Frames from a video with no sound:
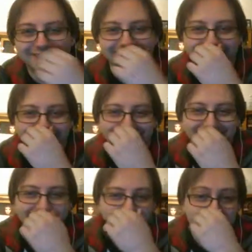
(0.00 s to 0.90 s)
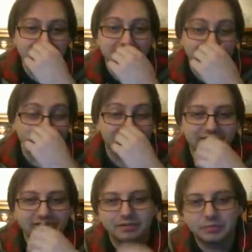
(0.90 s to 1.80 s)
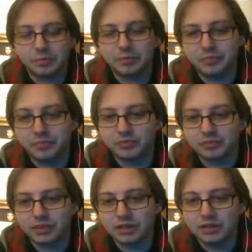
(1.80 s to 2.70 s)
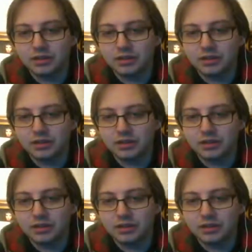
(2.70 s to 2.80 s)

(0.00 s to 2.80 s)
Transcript: Oh man, yeah, I'm pretty sure it looked pretty bad.